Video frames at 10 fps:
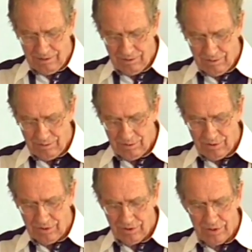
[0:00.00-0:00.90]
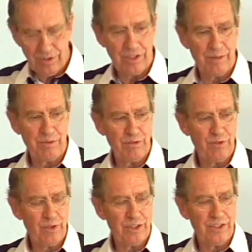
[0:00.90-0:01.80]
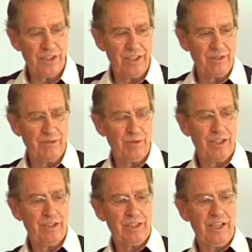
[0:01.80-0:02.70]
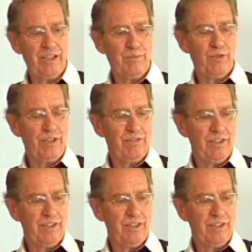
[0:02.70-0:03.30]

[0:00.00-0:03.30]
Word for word: chapter 14. We looked at it briefly this morning.